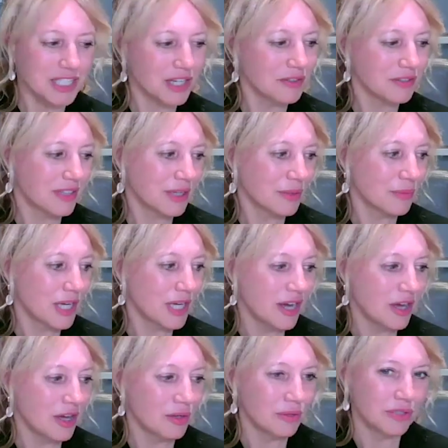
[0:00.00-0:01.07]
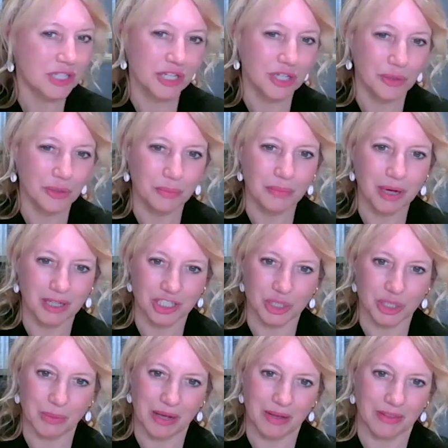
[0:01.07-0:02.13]
don't think we know too much
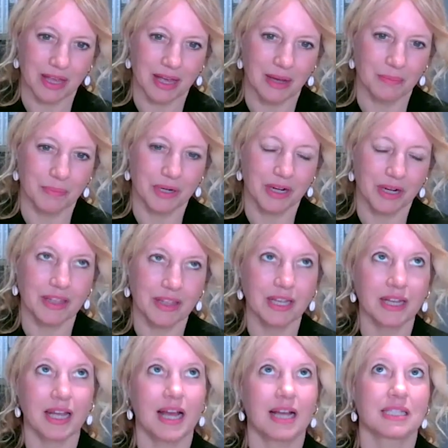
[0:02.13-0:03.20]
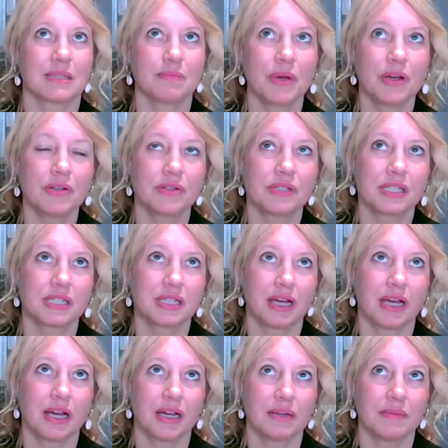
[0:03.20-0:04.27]
about that, but I think as most
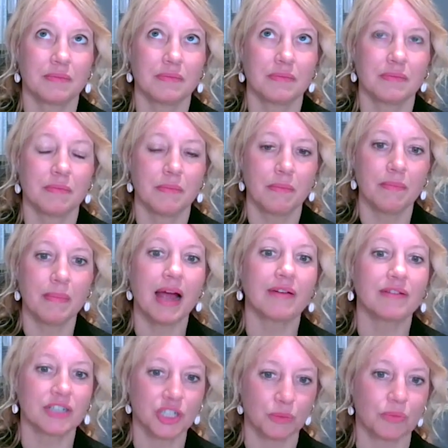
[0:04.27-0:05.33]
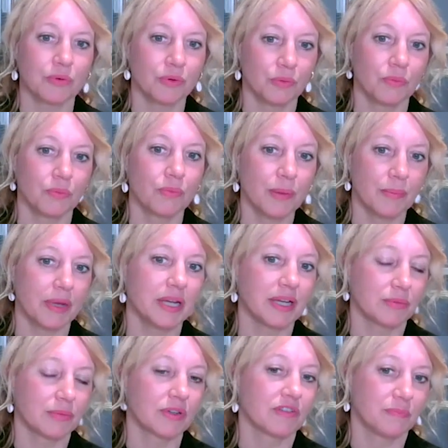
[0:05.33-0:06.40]
marriageable women,
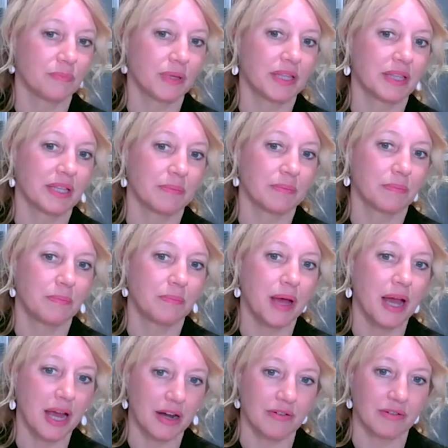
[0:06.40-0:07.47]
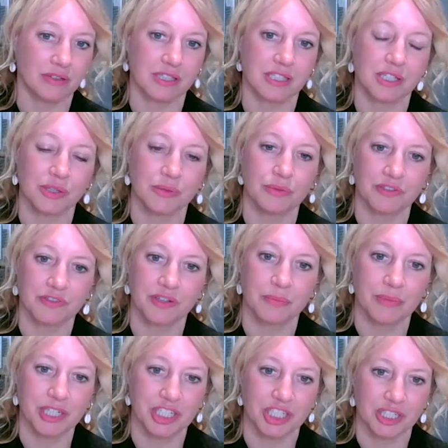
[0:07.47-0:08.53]
it would have been the parents who would have
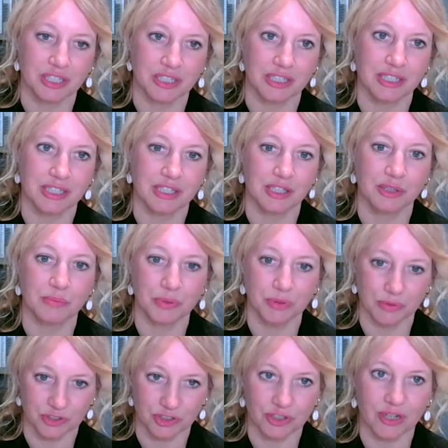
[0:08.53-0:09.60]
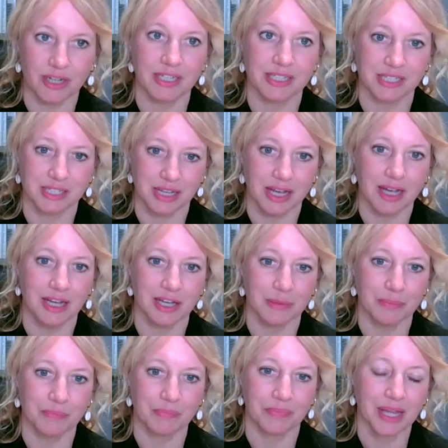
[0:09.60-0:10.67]
commissioned the portrait,
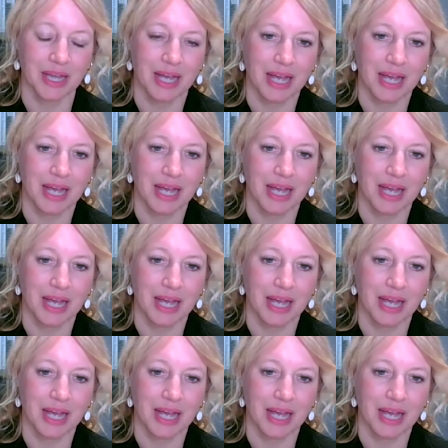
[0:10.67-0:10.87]
and